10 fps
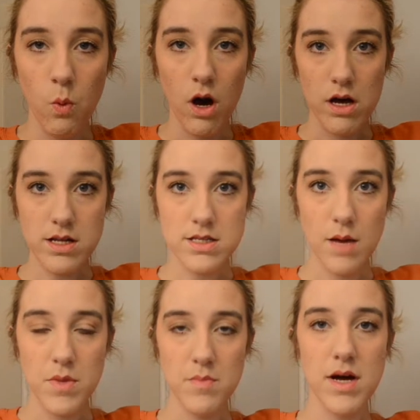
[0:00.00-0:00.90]
What?
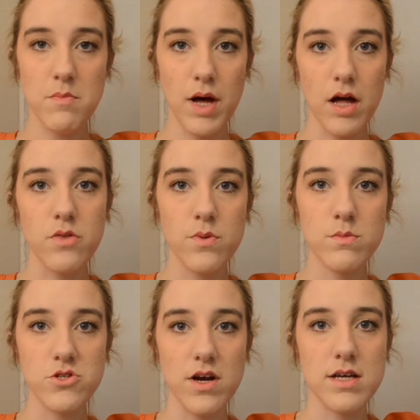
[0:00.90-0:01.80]
I'm in my
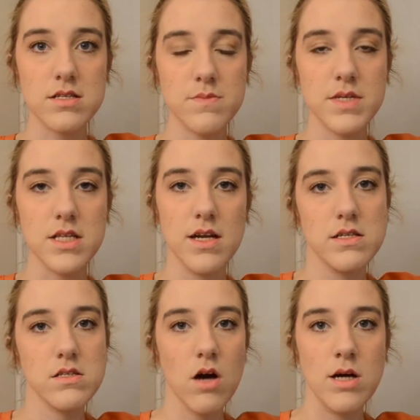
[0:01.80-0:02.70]
bathroom trying something that I
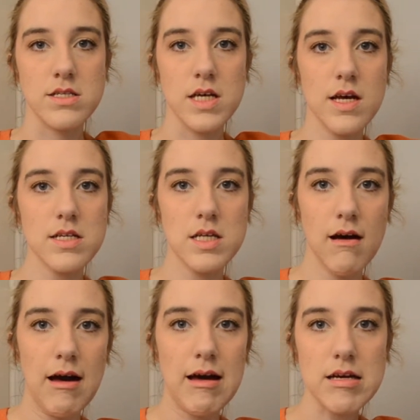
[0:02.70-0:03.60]
saw on
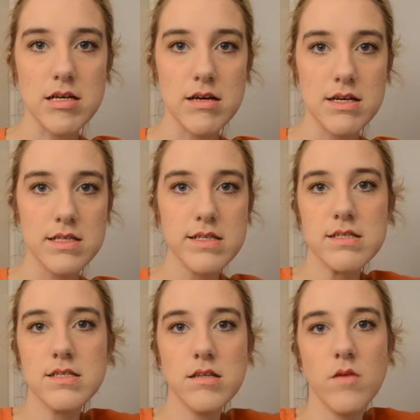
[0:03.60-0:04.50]
TikTok?
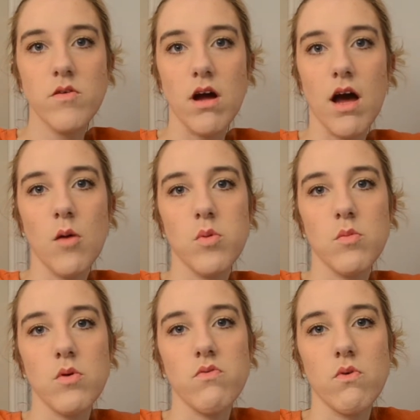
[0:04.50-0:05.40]
This has never
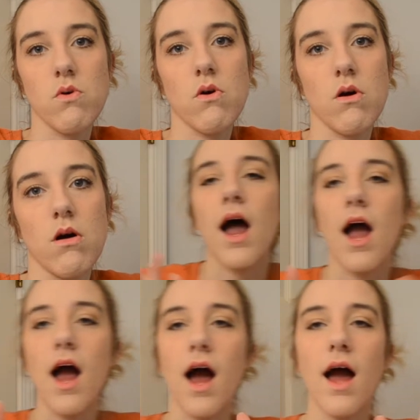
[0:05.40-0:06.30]
happened before.
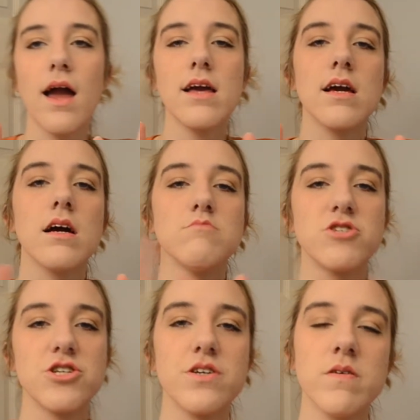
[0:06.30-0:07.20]
I am
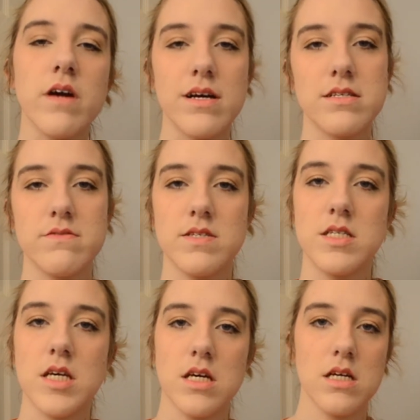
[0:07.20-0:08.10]
sure you guys have
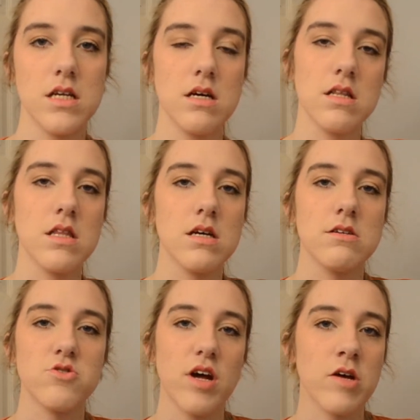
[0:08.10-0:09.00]
seen the
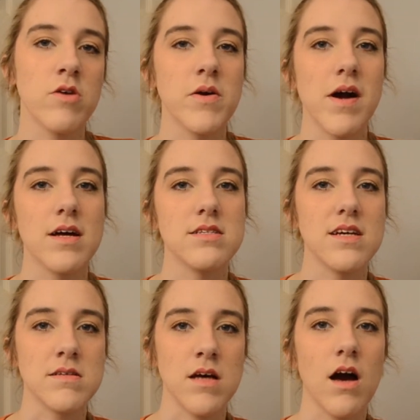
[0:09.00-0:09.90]
trend going around on
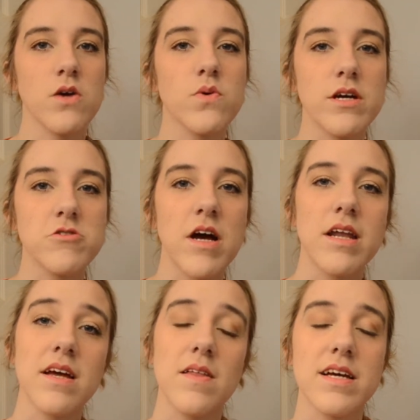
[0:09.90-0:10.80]
TikTok where you try
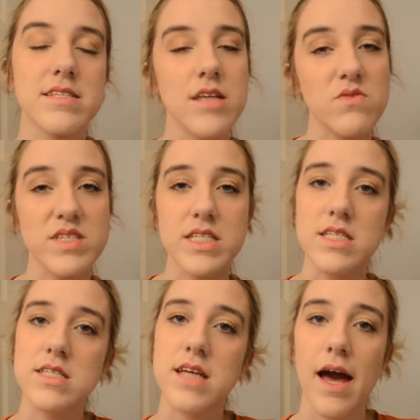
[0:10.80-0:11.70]
to get like
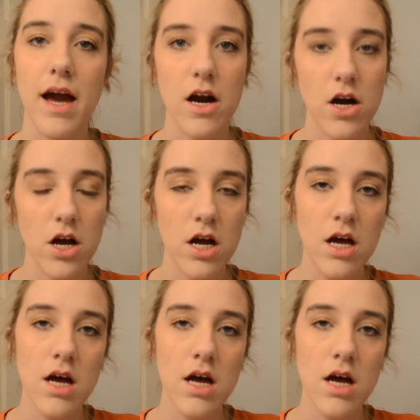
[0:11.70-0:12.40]
70s hair.